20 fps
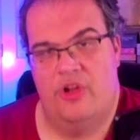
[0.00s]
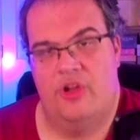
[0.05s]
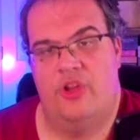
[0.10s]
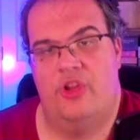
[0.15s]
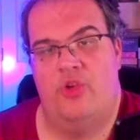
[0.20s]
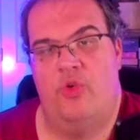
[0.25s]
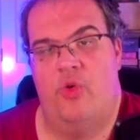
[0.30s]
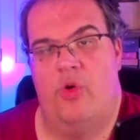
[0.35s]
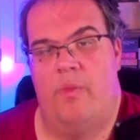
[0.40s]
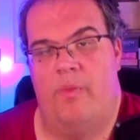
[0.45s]

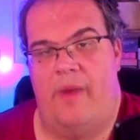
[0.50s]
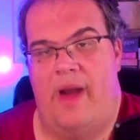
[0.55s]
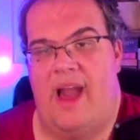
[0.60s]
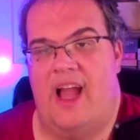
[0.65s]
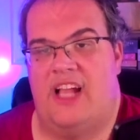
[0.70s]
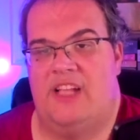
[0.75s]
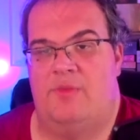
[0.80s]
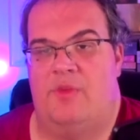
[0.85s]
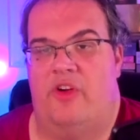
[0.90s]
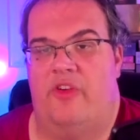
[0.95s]
to a
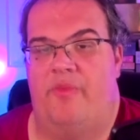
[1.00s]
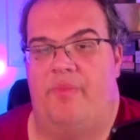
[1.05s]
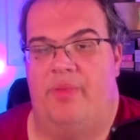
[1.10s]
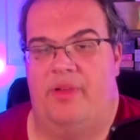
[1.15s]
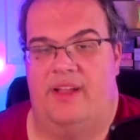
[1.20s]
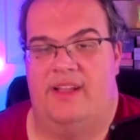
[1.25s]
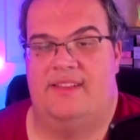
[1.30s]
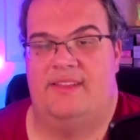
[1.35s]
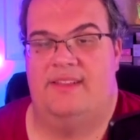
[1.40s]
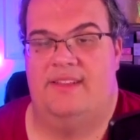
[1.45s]
maximum of
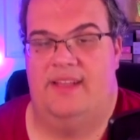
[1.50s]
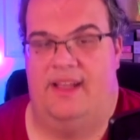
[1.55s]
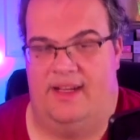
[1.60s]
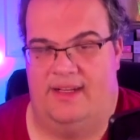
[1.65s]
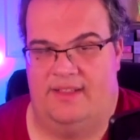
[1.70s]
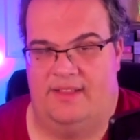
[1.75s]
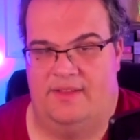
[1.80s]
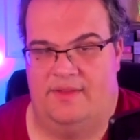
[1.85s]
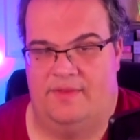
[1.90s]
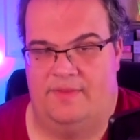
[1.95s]

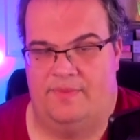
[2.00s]
+6.